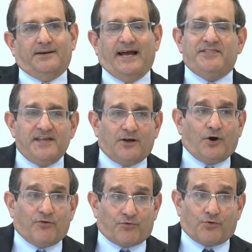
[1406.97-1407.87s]
I think
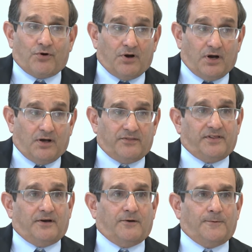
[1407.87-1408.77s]
overall,
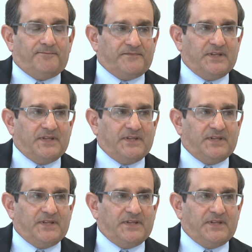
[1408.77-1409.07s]
though,